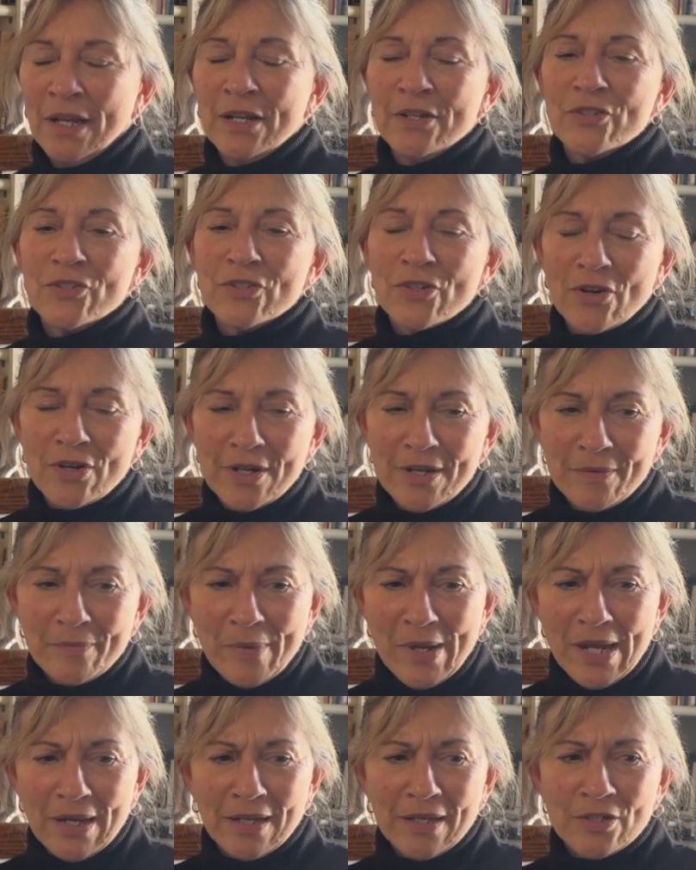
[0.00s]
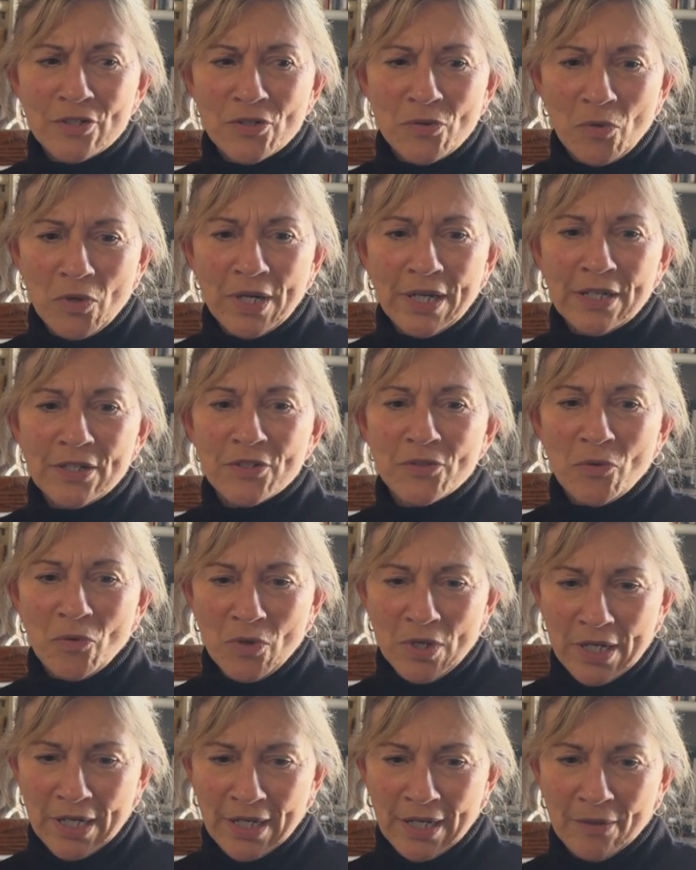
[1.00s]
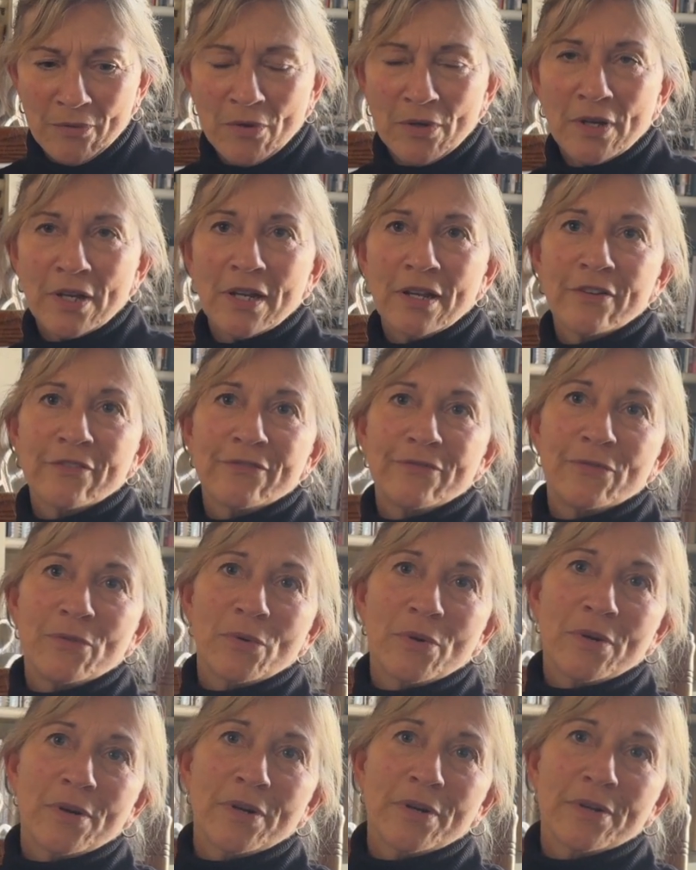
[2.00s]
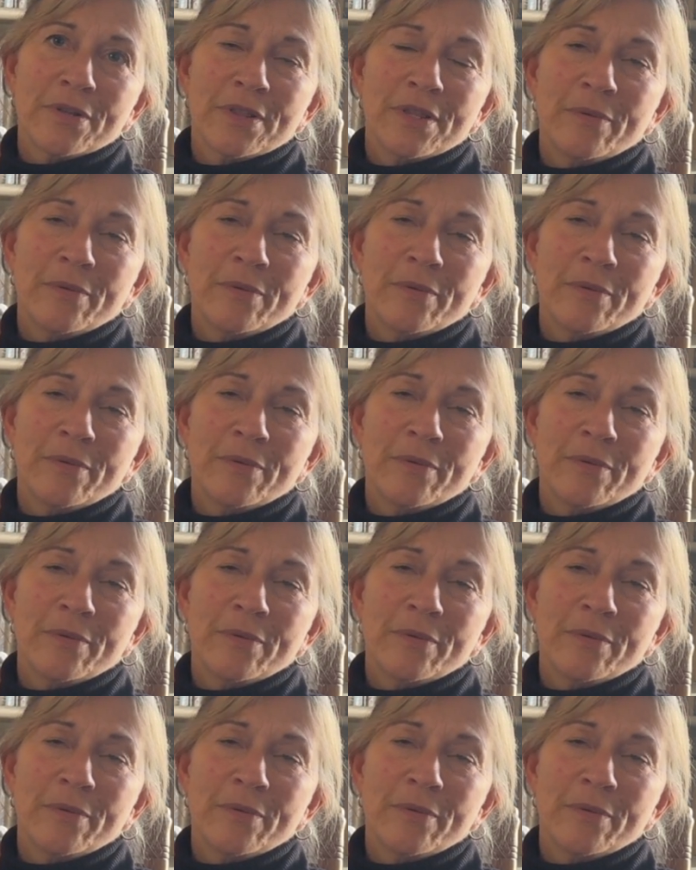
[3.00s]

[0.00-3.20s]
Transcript: Started back in 2020 working for